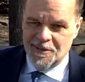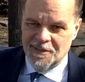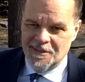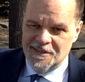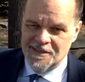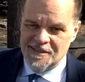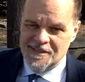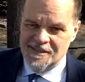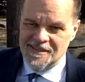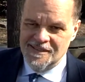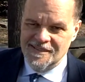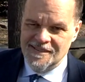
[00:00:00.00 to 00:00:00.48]
are
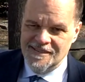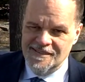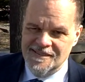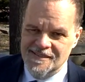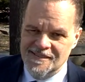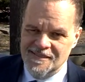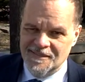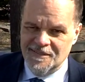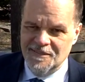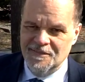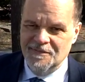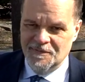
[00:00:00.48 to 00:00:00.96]
on filming.
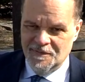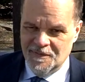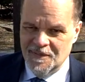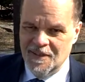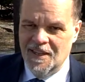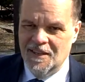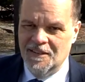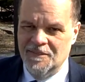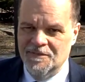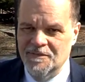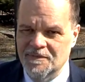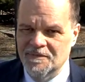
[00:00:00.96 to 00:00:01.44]

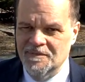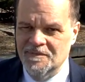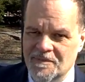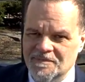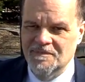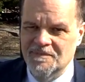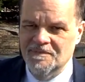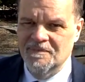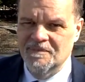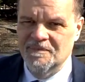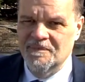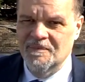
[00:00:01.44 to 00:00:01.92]

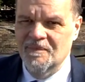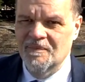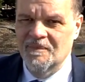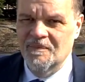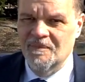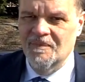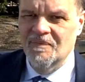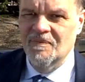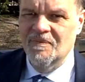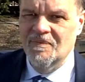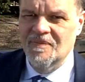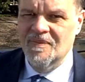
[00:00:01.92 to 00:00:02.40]
Okay,
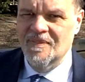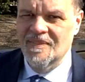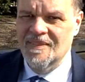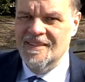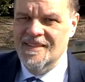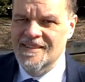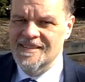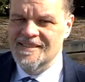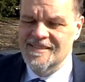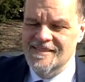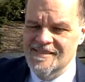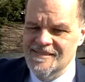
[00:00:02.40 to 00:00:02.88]
here we are.
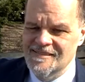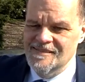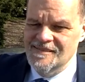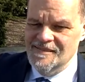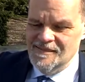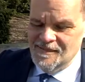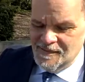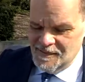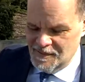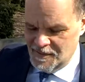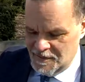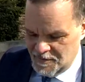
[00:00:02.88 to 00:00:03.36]

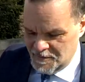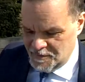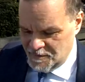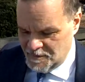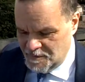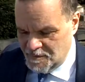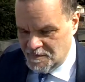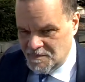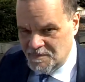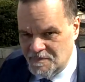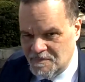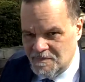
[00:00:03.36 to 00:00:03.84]
Please
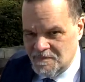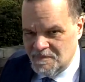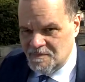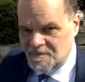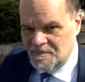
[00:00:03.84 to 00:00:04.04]
introduce